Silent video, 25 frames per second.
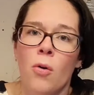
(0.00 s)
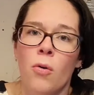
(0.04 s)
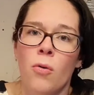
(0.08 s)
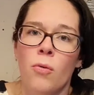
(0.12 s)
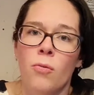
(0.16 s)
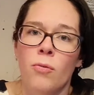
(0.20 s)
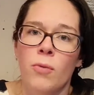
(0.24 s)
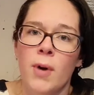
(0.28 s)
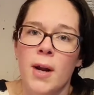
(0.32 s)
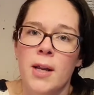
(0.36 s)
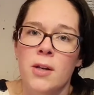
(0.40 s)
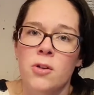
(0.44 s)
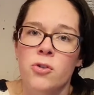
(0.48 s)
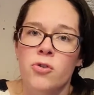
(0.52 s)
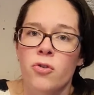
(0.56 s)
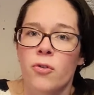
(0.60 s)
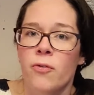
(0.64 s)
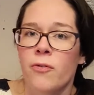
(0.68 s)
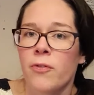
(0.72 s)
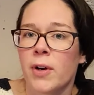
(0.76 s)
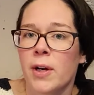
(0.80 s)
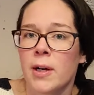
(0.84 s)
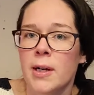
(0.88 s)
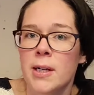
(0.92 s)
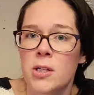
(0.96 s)
range from
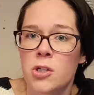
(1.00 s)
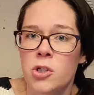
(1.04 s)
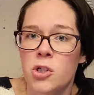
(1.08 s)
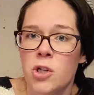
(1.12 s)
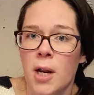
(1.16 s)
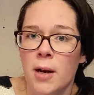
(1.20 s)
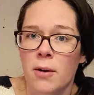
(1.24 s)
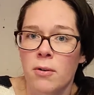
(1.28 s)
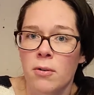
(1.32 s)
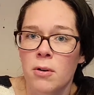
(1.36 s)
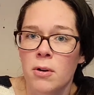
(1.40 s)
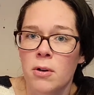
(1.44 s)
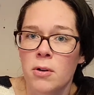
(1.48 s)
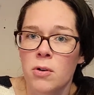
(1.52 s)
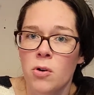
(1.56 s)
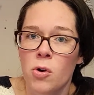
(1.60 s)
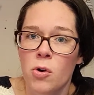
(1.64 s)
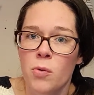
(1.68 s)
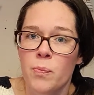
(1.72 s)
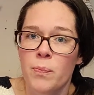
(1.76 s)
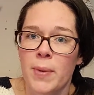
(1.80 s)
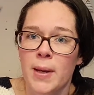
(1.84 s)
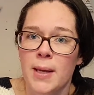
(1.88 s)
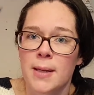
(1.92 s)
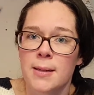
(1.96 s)
very general or
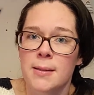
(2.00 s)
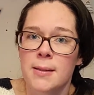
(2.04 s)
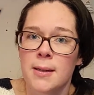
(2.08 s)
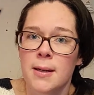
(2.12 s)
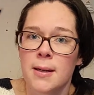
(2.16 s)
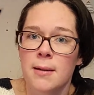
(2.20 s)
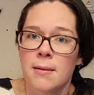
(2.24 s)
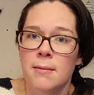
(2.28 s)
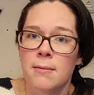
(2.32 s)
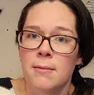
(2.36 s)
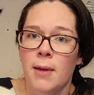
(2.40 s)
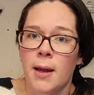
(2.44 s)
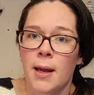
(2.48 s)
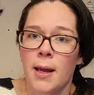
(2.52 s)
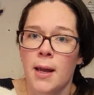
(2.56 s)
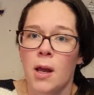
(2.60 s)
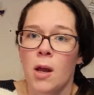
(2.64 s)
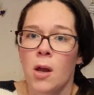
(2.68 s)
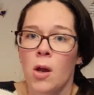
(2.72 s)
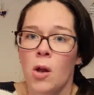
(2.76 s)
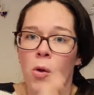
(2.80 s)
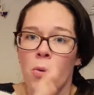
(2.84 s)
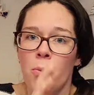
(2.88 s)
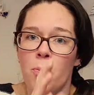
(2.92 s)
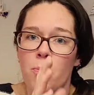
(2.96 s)
basic, like
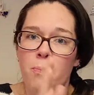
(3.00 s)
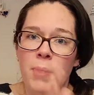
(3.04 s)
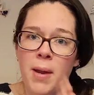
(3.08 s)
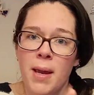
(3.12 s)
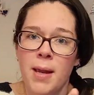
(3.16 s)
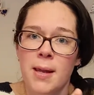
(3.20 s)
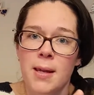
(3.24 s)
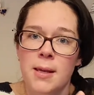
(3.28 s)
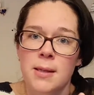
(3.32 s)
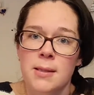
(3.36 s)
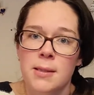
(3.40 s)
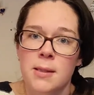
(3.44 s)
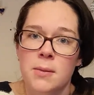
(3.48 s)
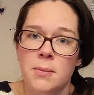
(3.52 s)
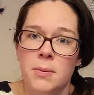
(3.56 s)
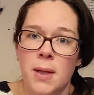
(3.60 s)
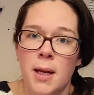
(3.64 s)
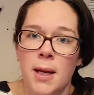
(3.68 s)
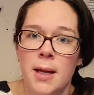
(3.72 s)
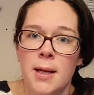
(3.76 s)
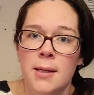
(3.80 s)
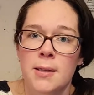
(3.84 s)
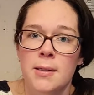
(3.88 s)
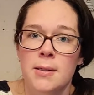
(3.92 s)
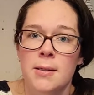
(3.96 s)
baking
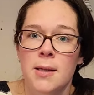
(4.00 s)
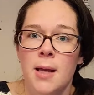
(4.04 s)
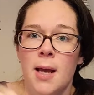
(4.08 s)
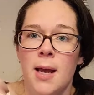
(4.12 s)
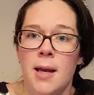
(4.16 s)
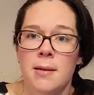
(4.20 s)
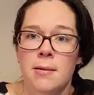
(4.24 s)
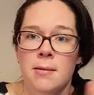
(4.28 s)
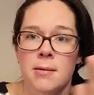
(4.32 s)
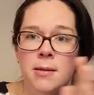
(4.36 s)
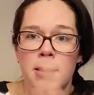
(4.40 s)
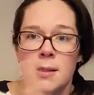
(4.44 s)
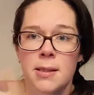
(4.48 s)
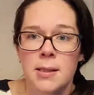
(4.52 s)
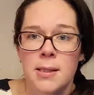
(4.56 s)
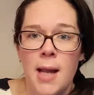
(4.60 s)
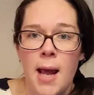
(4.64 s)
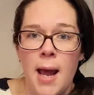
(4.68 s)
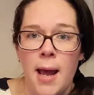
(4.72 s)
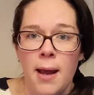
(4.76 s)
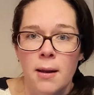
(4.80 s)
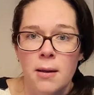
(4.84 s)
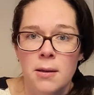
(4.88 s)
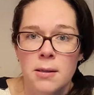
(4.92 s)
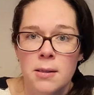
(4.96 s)
supplies and
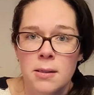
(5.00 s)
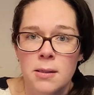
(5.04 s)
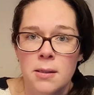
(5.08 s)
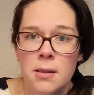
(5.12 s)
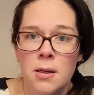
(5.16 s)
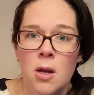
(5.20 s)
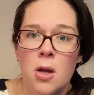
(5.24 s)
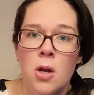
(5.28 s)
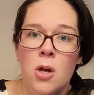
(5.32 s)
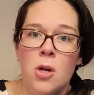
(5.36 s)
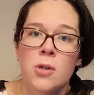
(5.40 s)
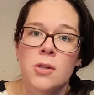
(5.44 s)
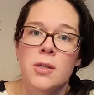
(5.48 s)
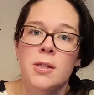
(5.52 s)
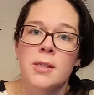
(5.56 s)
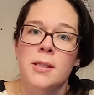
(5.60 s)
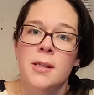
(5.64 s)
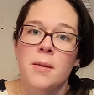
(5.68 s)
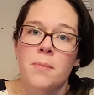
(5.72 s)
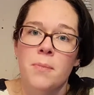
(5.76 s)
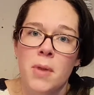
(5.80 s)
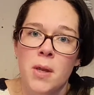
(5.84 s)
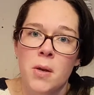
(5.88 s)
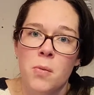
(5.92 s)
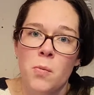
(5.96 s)
snacks, to
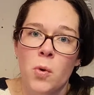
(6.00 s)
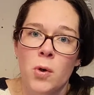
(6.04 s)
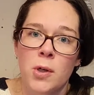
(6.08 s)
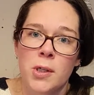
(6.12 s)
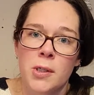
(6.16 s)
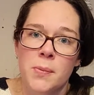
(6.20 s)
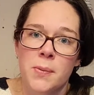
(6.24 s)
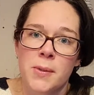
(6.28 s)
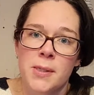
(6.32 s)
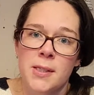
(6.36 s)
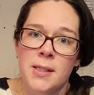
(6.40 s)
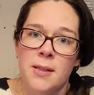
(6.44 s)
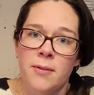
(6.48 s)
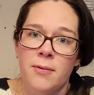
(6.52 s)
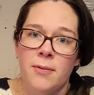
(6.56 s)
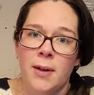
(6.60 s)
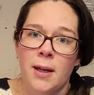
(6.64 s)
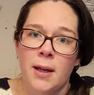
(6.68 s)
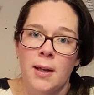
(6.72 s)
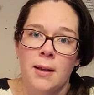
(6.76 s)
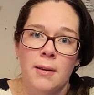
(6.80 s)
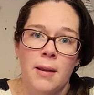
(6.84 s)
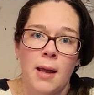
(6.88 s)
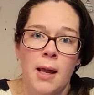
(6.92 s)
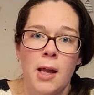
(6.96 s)
something more
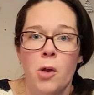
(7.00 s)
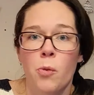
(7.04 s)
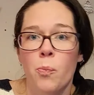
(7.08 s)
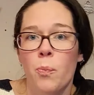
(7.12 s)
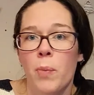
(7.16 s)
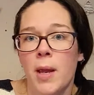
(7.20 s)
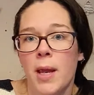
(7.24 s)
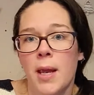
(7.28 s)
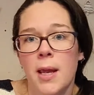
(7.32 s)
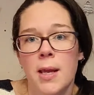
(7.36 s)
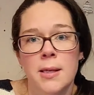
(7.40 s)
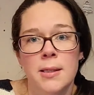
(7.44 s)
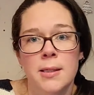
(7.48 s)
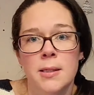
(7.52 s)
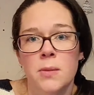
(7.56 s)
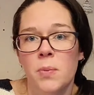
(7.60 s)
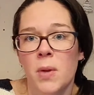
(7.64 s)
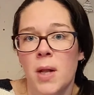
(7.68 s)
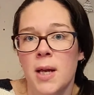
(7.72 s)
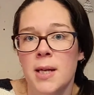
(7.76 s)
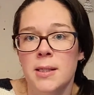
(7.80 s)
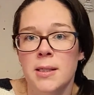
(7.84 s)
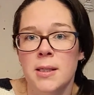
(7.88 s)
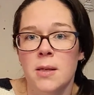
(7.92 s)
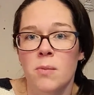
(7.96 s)
specific, like baking
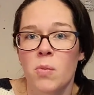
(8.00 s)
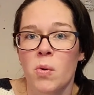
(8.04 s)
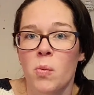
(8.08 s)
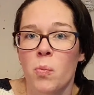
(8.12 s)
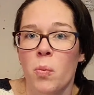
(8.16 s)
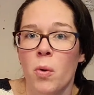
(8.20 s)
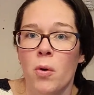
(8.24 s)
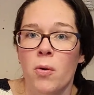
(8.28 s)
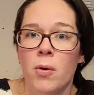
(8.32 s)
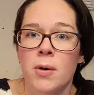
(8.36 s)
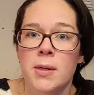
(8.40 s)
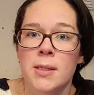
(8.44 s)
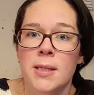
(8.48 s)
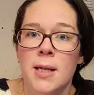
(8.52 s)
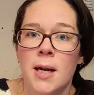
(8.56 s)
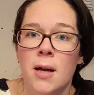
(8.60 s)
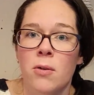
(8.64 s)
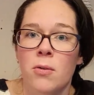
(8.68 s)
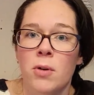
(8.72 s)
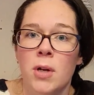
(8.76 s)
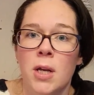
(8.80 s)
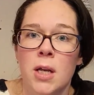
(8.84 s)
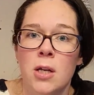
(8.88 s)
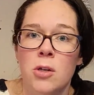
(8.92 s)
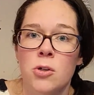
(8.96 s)
supplies can be broken
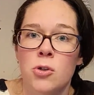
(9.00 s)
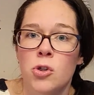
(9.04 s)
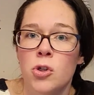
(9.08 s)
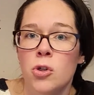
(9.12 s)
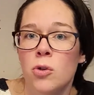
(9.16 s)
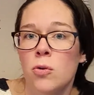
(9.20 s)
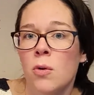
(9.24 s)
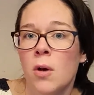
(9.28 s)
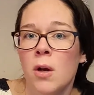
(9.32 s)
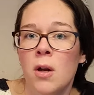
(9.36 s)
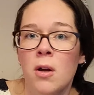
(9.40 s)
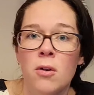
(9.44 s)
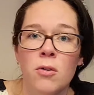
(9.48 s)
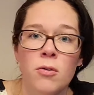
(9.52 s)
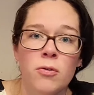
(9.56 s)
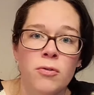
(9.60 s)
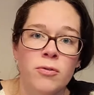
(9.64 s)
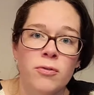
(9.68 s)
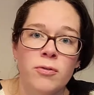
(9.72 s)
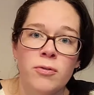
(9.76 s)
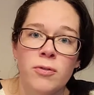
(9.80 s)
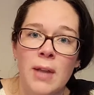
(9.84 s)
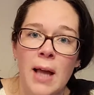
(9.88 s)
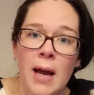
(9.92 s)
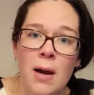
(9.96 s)
down into
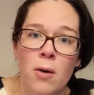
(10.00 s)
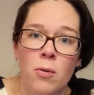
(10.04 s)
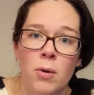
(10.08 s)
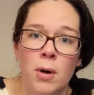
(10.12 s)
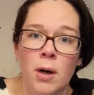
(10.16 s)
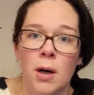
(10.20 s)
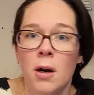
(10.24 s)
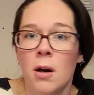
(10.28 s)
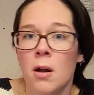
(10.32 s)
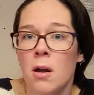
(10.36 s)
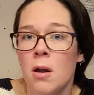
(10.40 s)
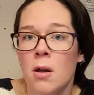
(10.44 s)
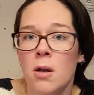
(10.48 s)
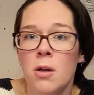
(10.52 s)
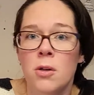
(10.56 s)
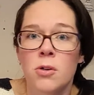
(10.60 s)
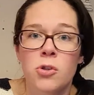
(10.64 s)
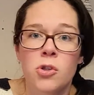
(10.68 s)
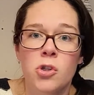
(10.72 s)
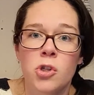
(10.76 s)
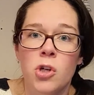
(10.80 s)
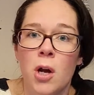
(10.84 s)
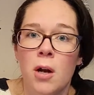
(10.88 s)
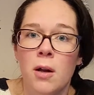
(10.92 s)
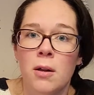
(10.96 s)
flour,
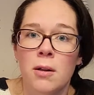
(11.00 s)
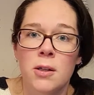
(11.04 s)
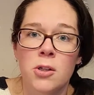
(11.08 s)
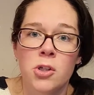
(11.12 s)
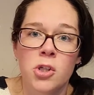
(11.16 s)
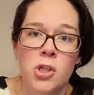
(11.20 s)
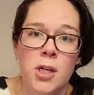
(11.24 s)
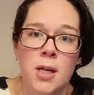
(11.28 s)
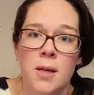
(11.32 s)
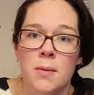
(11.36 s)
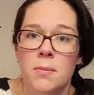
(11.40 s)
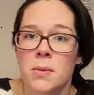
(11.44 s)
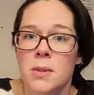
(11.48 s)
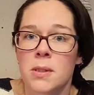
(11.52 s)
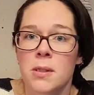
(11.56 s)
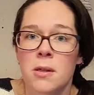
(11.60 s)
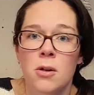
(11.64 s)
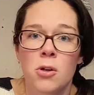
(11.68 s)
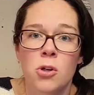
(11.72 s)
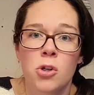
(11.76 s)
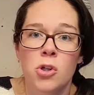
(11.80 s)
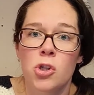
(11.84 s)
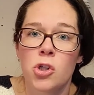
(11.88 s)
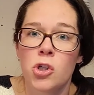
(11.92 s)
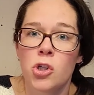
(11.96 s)
chocolate chips,
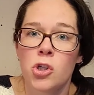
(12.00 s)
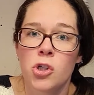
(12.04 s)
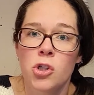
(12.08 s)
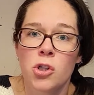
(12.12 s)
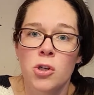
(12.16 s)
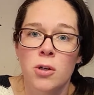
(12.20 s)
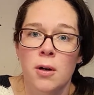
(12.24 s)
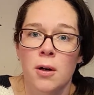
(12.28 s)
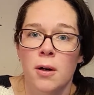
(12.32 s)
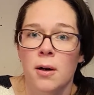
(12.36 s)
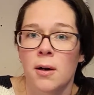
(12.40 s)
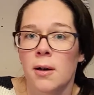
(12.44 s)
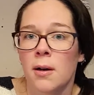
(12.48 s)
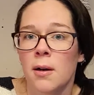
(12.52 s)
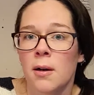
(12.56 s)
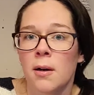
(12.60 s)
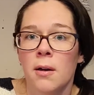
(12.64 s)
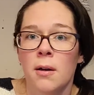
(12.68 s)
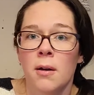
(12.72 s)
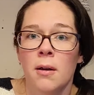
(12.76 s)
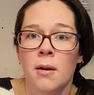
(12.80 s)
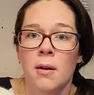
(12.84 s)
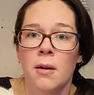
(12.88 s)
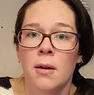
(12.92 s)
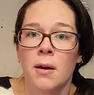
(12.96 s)
sugar,
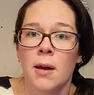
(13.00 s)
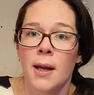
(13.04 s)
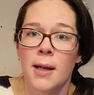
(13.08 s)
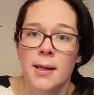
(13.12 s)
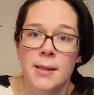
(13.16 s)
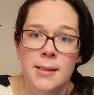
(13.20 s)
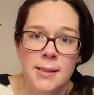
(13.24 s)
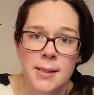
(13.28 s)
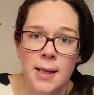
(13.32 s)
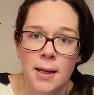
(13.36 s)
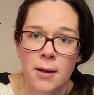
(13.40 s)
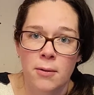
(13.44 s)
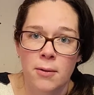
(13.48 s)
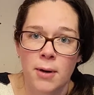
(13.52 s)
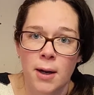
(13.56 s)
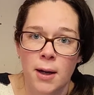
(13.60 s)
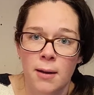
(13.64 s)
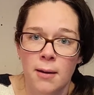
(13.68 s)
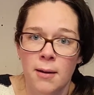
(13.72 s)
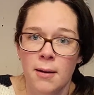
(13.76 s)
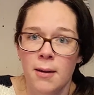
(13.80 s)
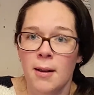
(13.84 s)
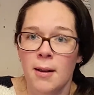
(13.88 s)
etc.